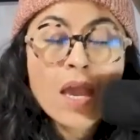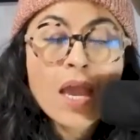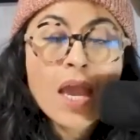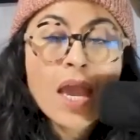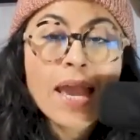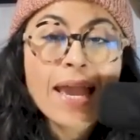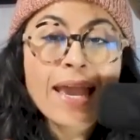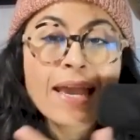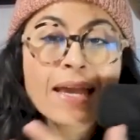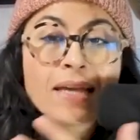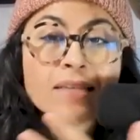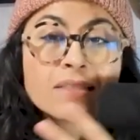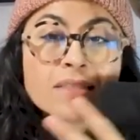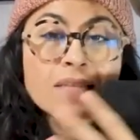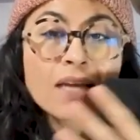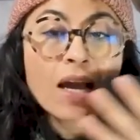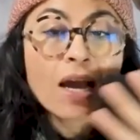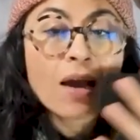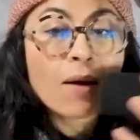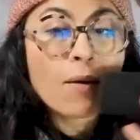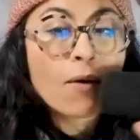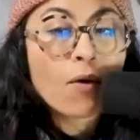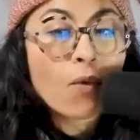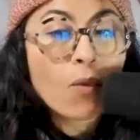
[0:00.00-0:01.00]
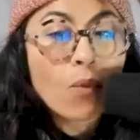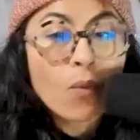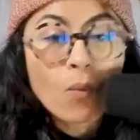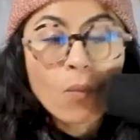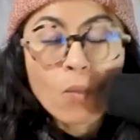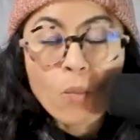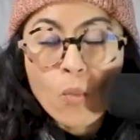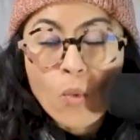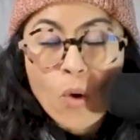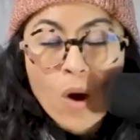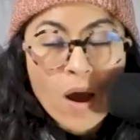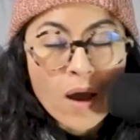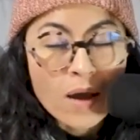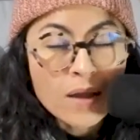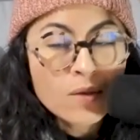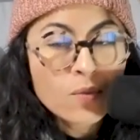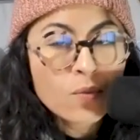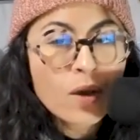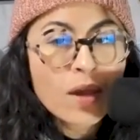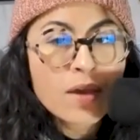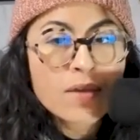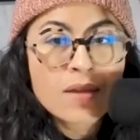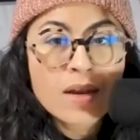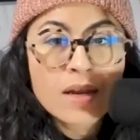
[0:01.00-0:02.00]
And one
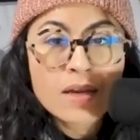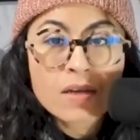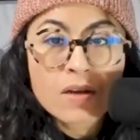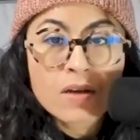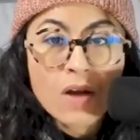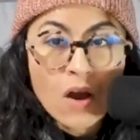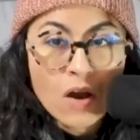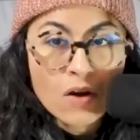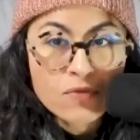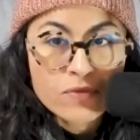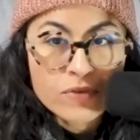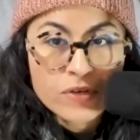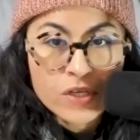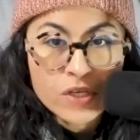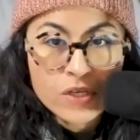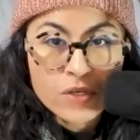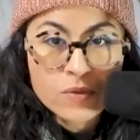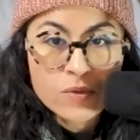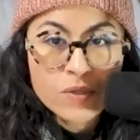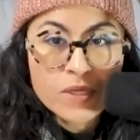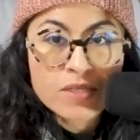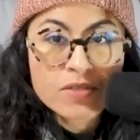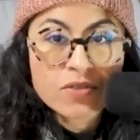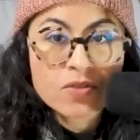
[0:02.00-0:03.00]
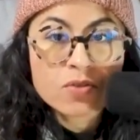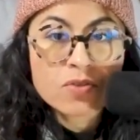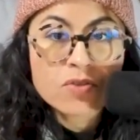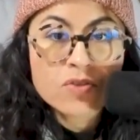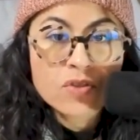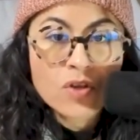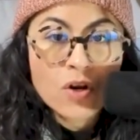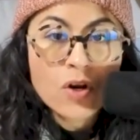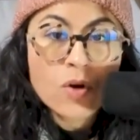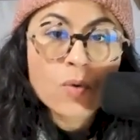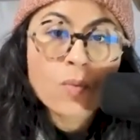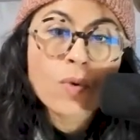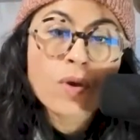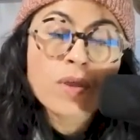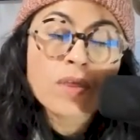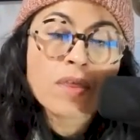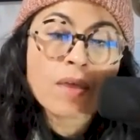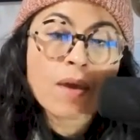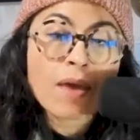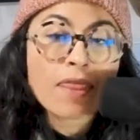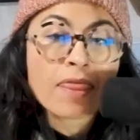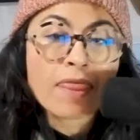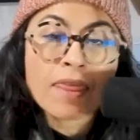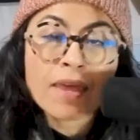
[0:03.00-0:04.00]
way that I can offer you is to start with
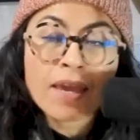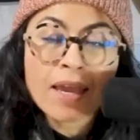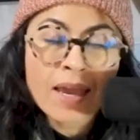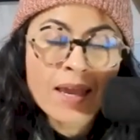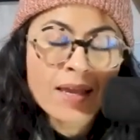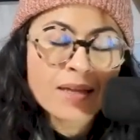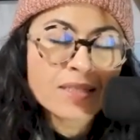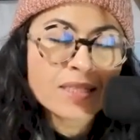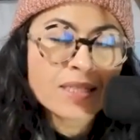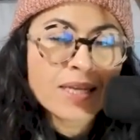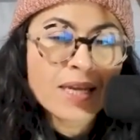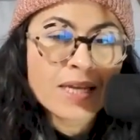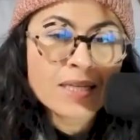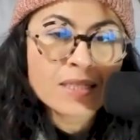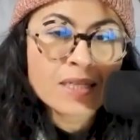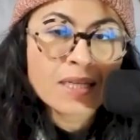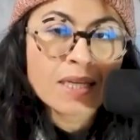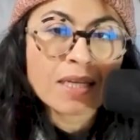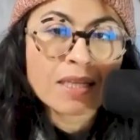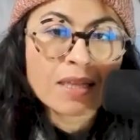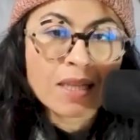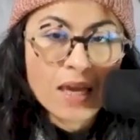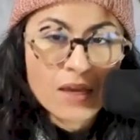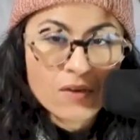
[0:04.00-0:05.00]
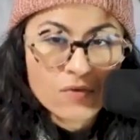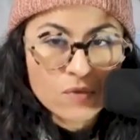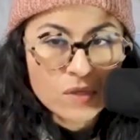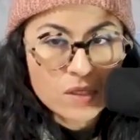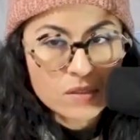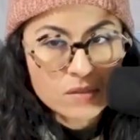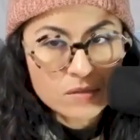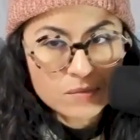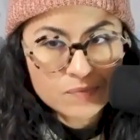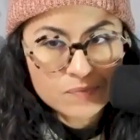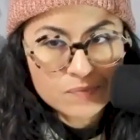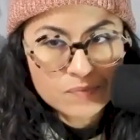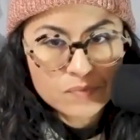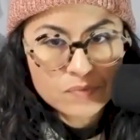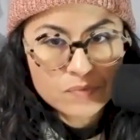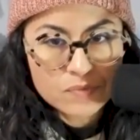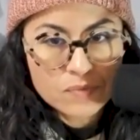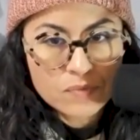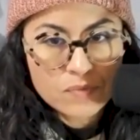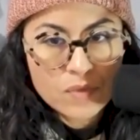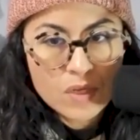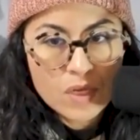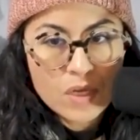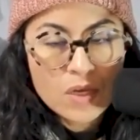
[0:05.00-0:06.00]
the handy dandy life wheel.
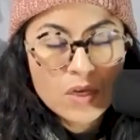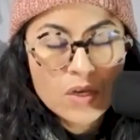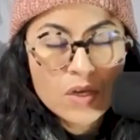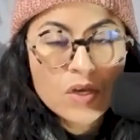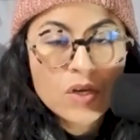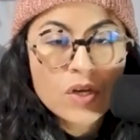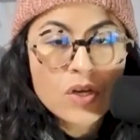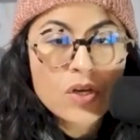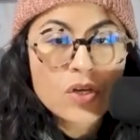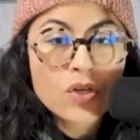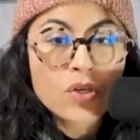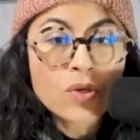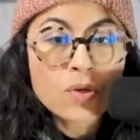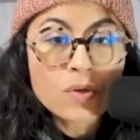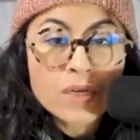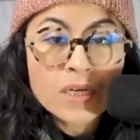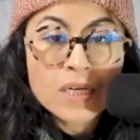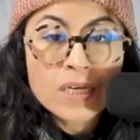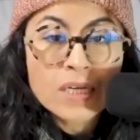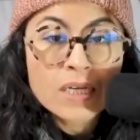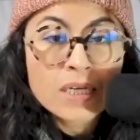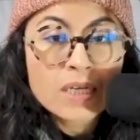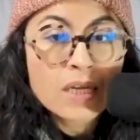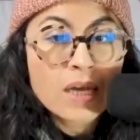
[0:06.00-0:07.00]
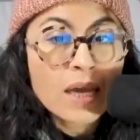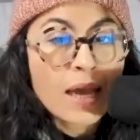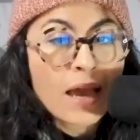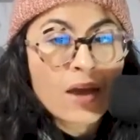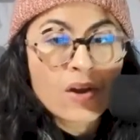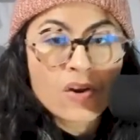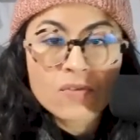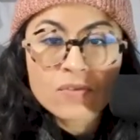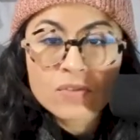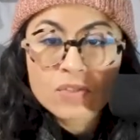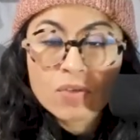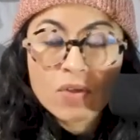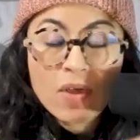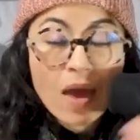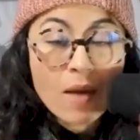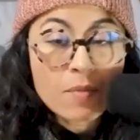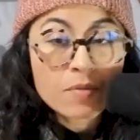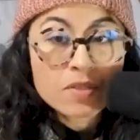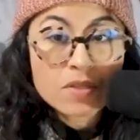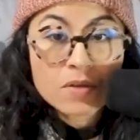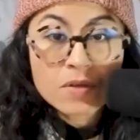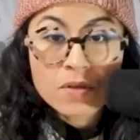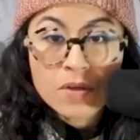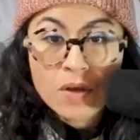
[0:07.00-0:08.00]
You can head over to the
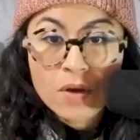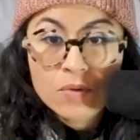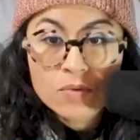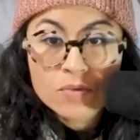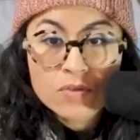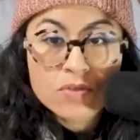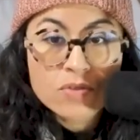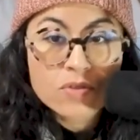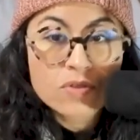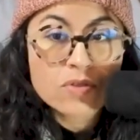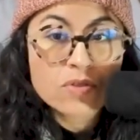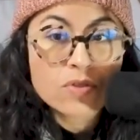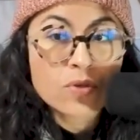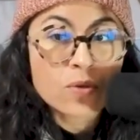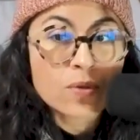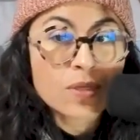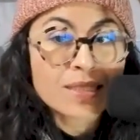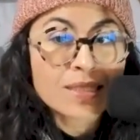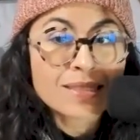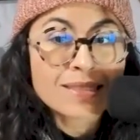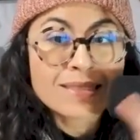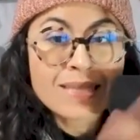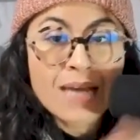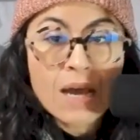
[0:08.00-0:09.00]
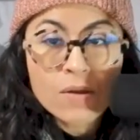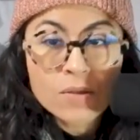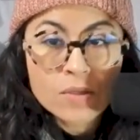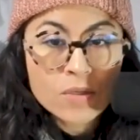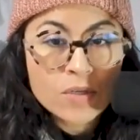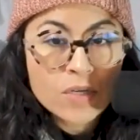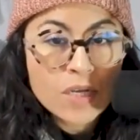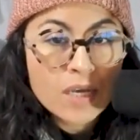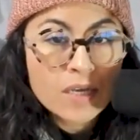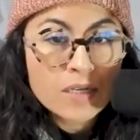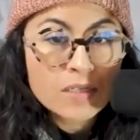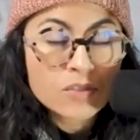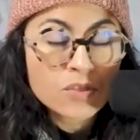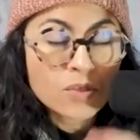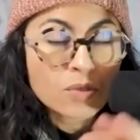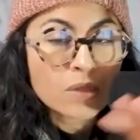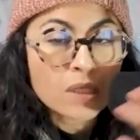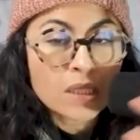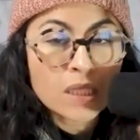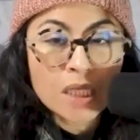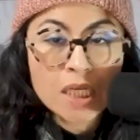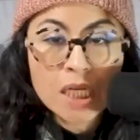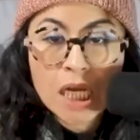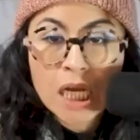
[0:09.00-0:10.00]
episode notes, you can download it, you
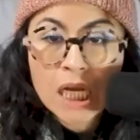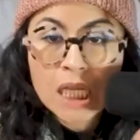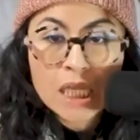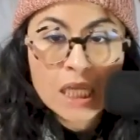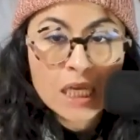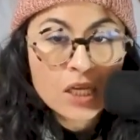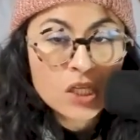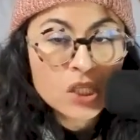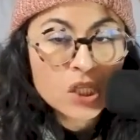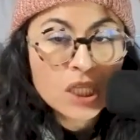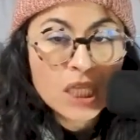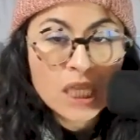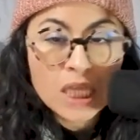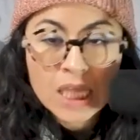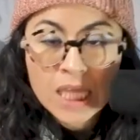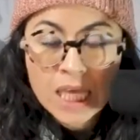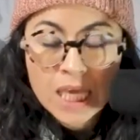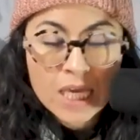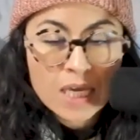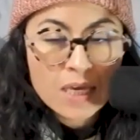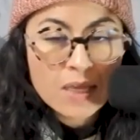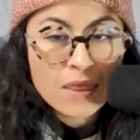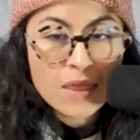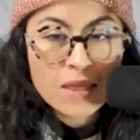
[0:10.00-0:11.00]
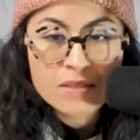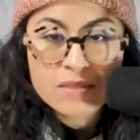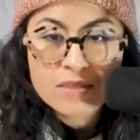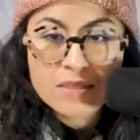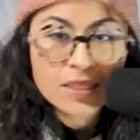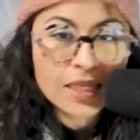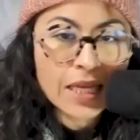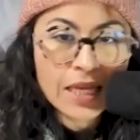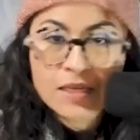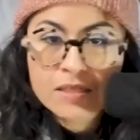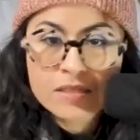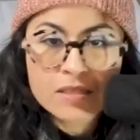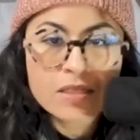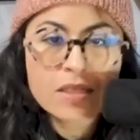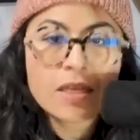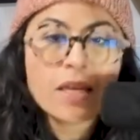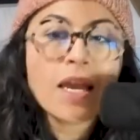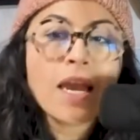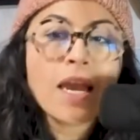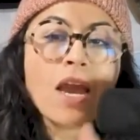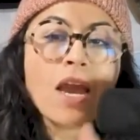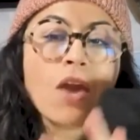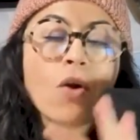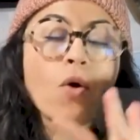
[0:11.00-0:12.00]
can click on the link that's linked,
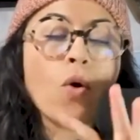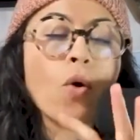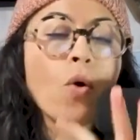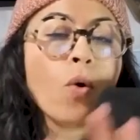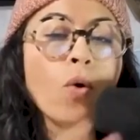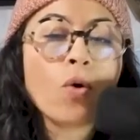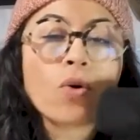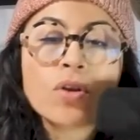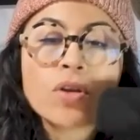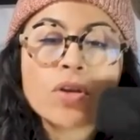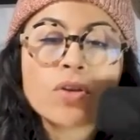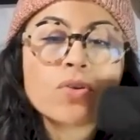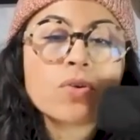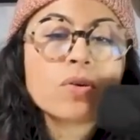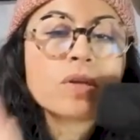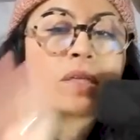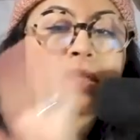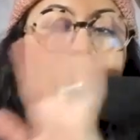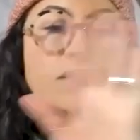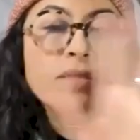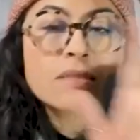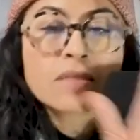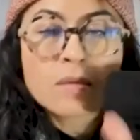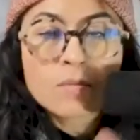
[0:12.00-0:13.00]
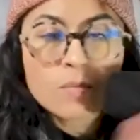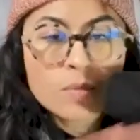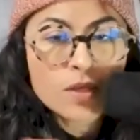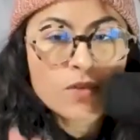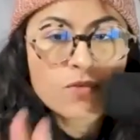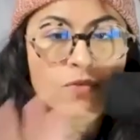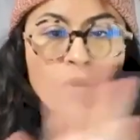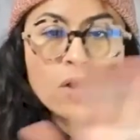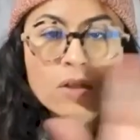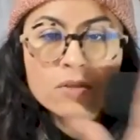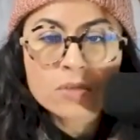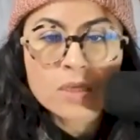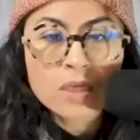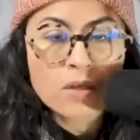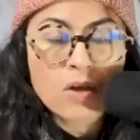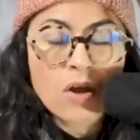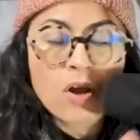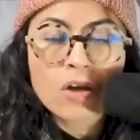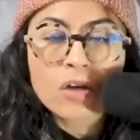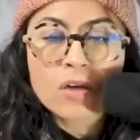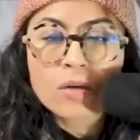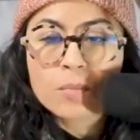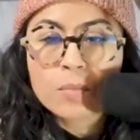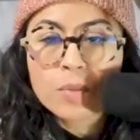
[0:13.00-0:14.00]
or you can simply follow
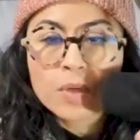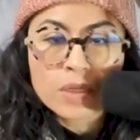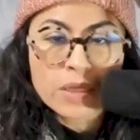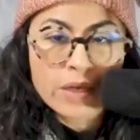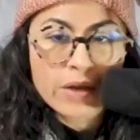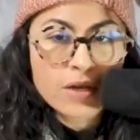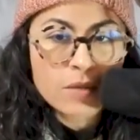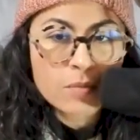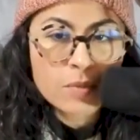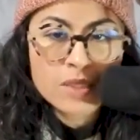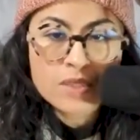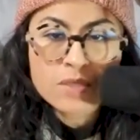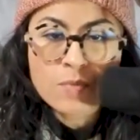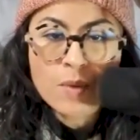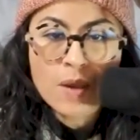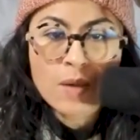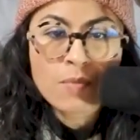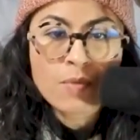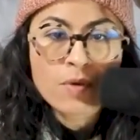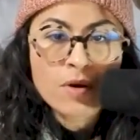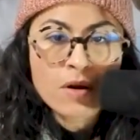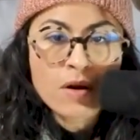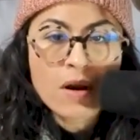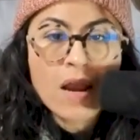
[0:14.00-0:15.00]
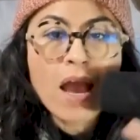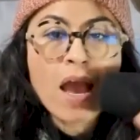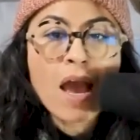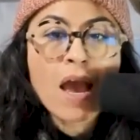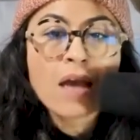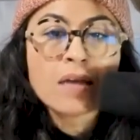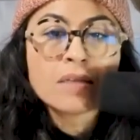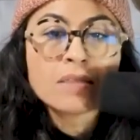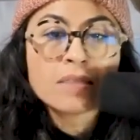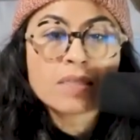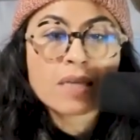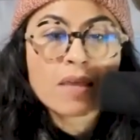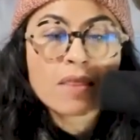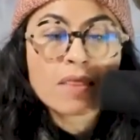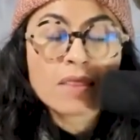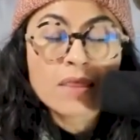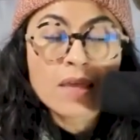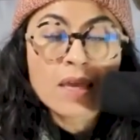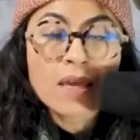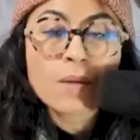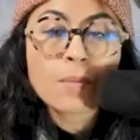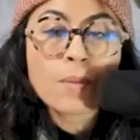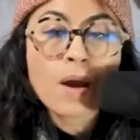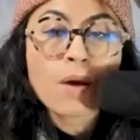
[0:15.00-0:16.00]
along, pull out a piece of paper, and
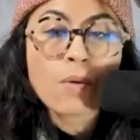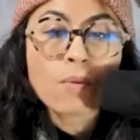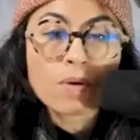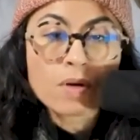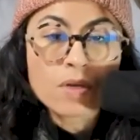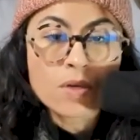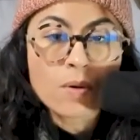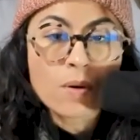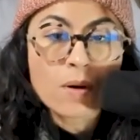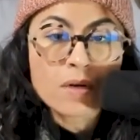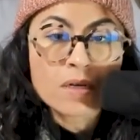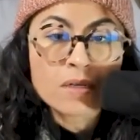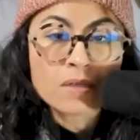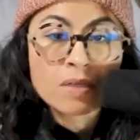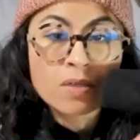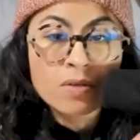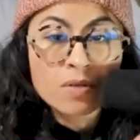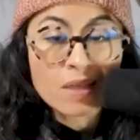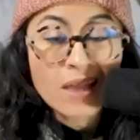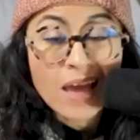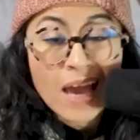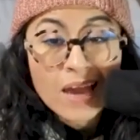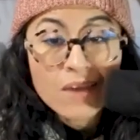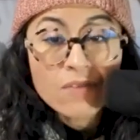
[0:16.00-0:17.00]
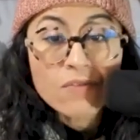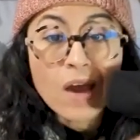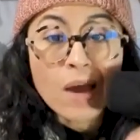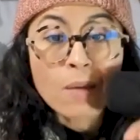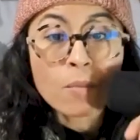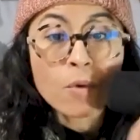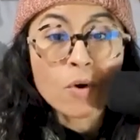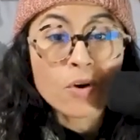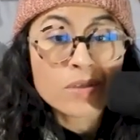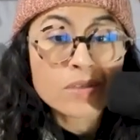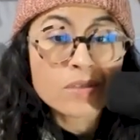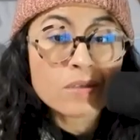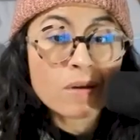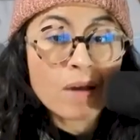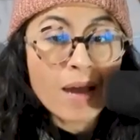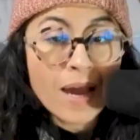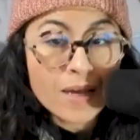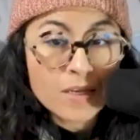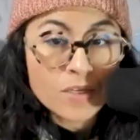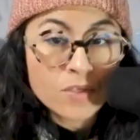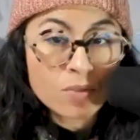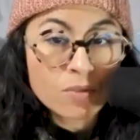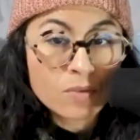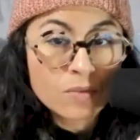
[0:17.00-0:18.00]
think about where you are in your life. I'm going to
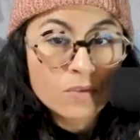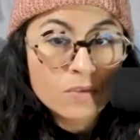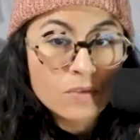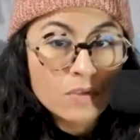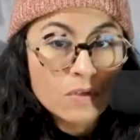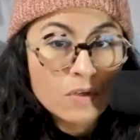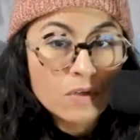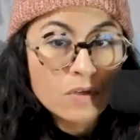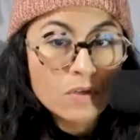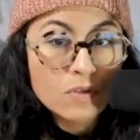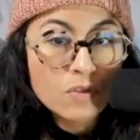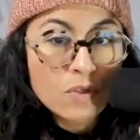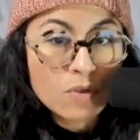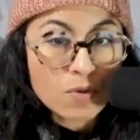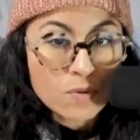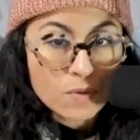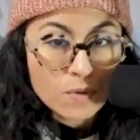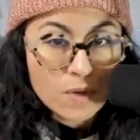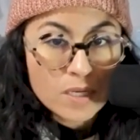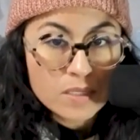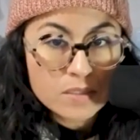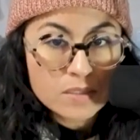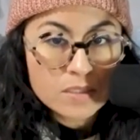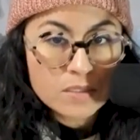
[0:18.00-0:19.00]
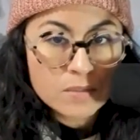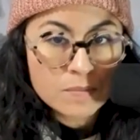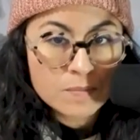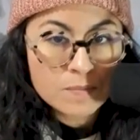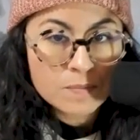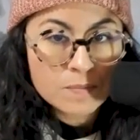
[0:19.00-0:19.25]
guide you through it.